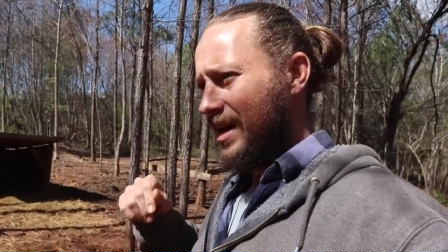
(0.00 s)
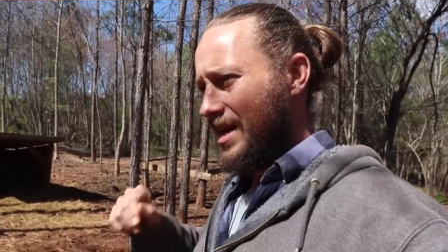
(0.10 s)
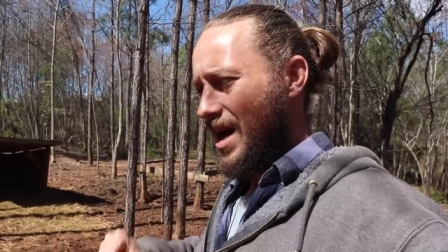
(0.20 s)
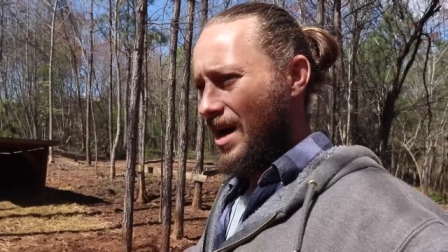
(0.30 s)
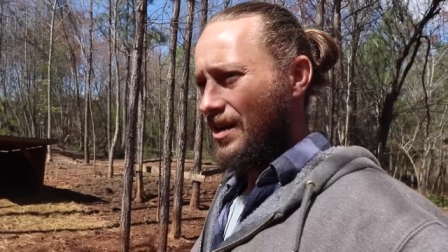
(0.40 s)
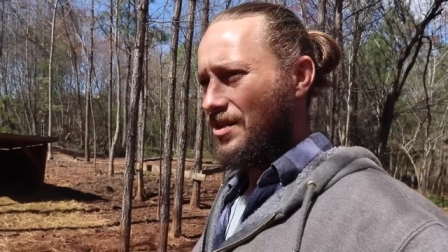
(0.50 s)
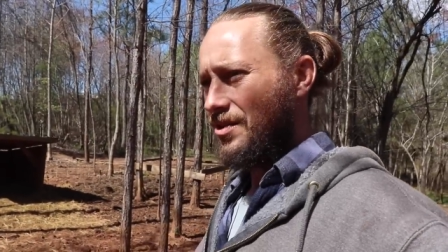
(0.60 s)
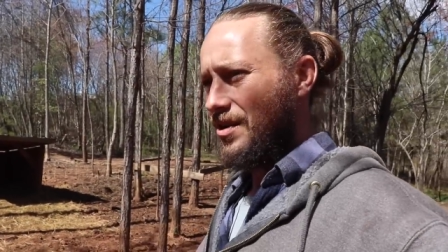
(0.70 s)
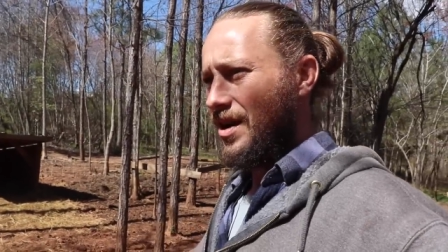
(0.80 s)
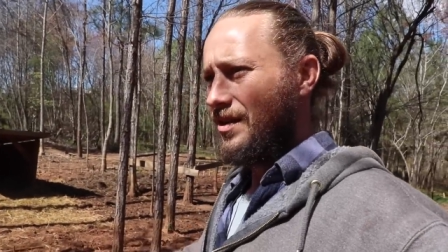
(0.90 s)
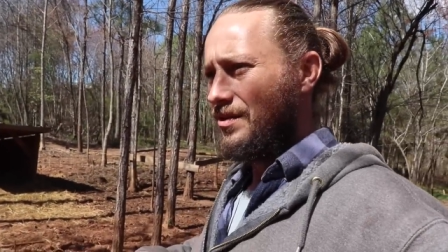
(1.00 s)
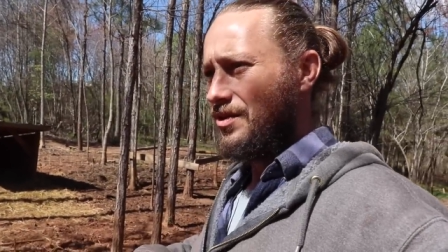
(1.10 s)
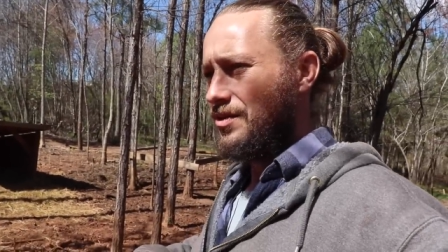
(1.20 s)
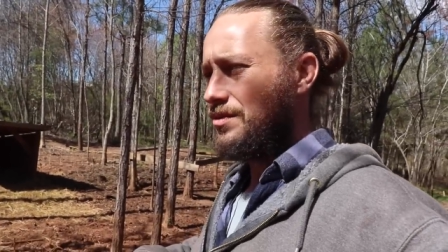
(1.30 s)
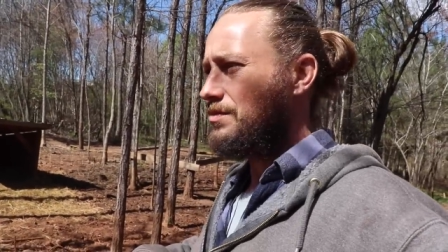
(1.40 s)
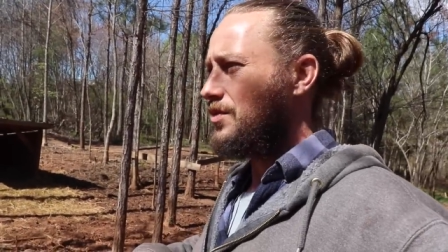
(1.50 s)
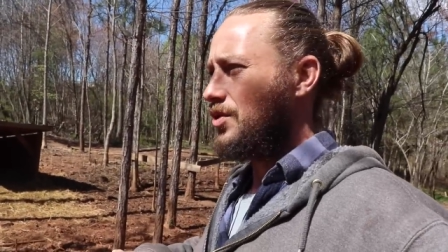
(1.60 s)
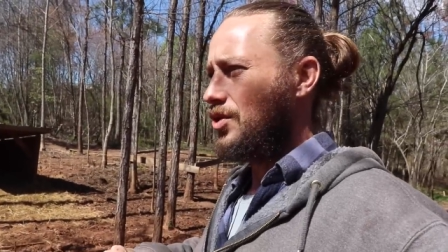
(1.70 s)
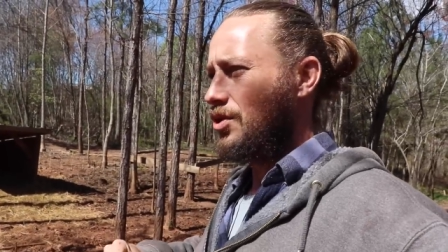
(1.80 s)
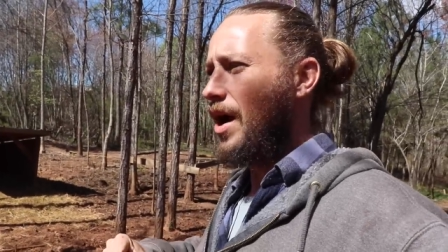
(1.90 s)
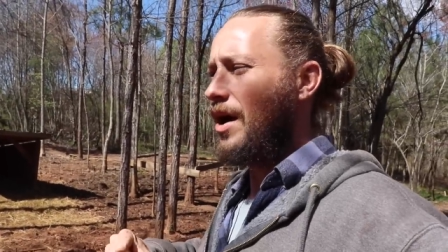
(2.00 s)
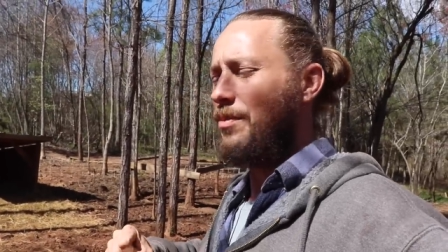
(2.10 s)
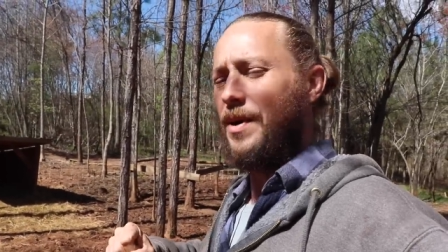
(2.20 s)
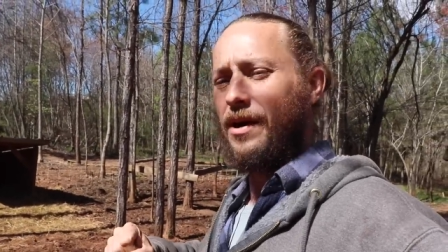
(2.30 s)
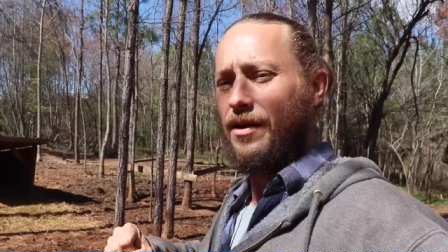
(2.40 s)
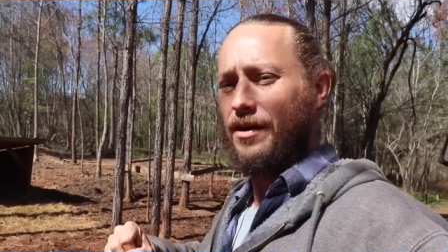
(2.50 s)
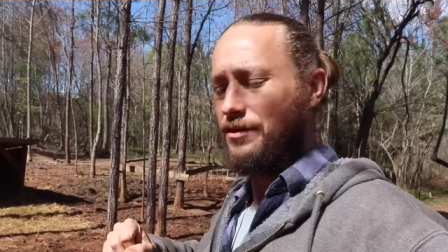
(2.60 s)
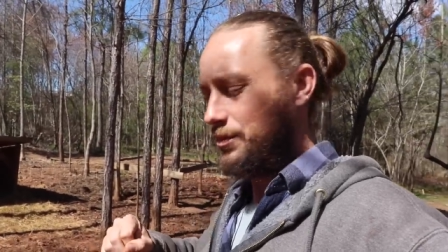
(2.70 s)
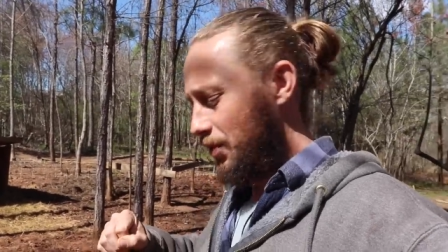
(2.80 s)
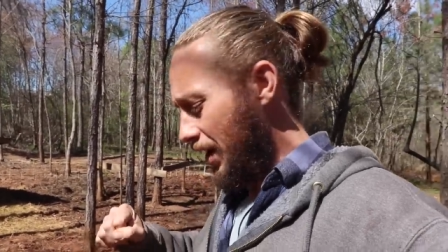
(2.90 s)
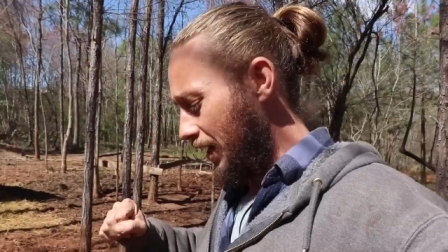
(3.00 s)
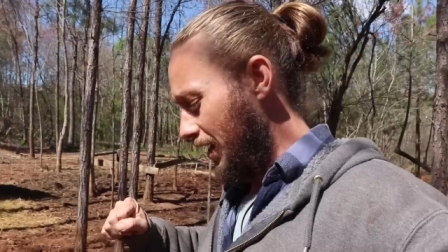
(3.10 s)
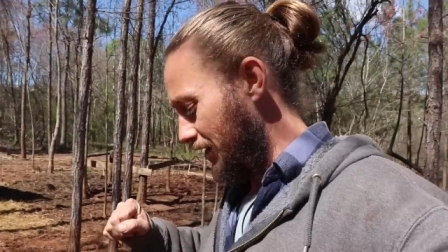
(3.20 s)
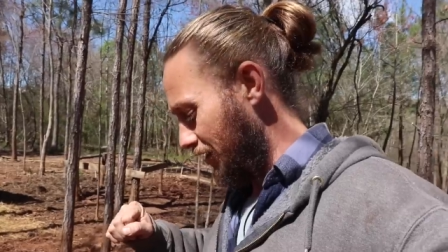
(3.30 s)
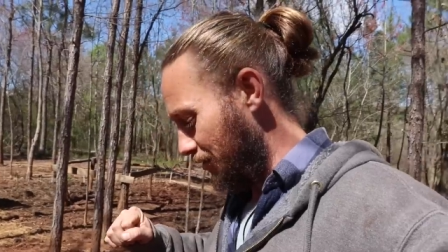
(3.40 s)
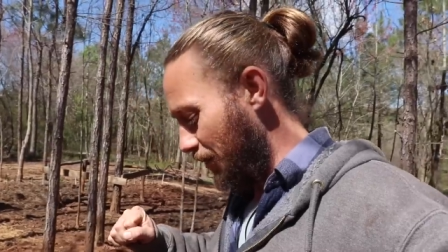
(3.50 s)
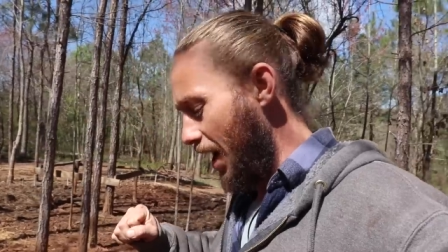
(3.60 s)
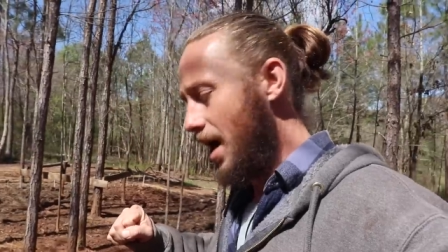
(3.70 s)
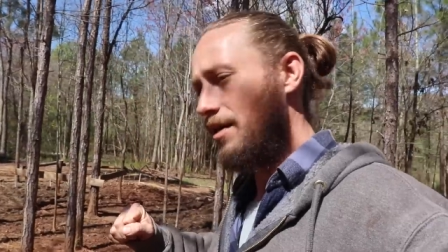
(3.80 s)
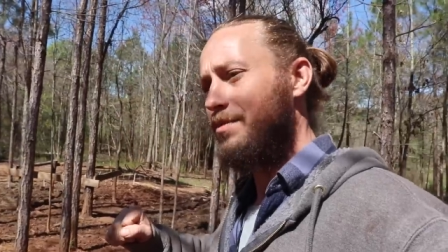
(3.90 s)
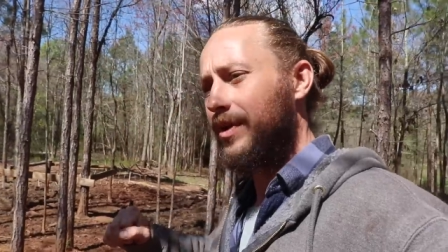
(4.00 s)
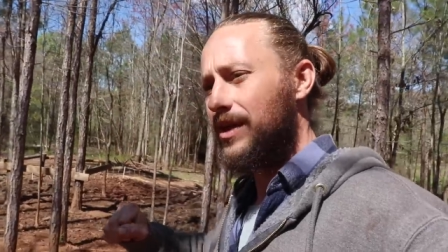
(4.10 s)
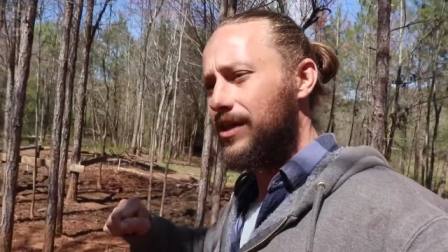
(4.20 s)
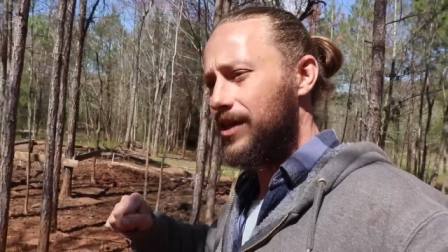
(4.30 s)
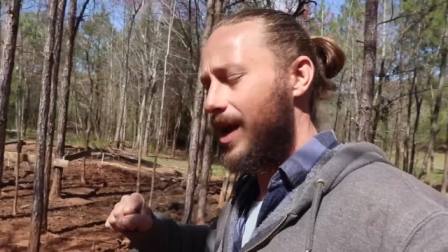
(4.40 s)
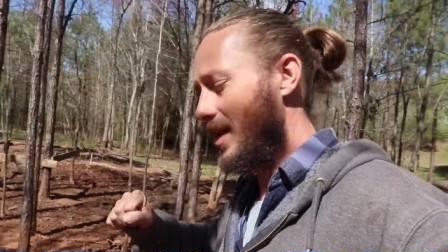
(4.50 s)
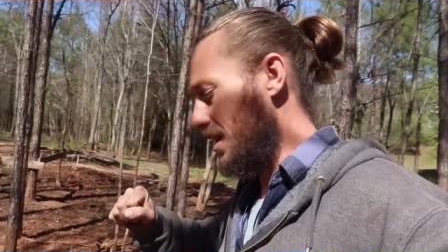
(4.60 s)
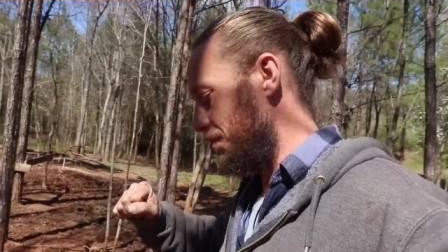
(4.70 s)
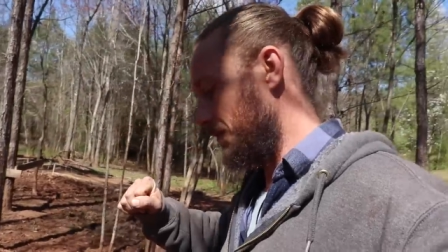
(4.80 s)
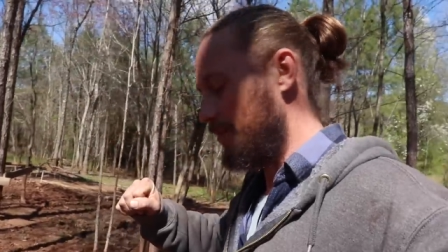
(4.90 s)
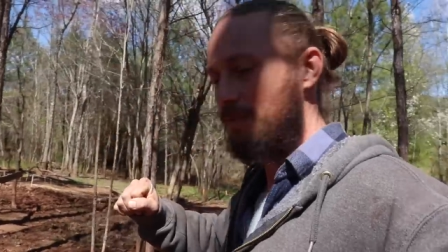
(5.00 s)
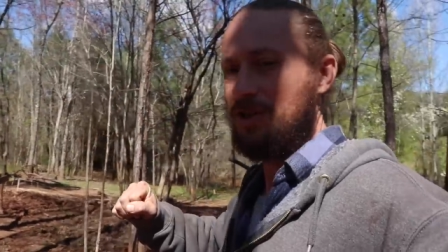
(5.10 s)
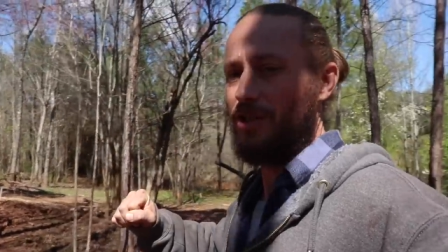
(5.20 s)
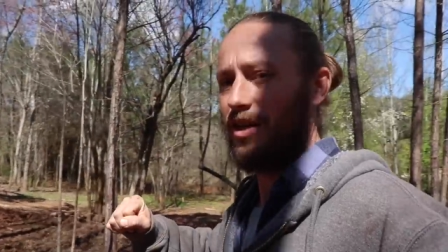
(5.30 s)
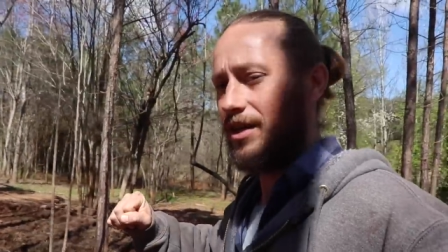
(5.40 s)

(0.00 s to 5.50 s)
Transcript: yeah, you're, uh, are trial period of spring has expired. Please sign up if you wish to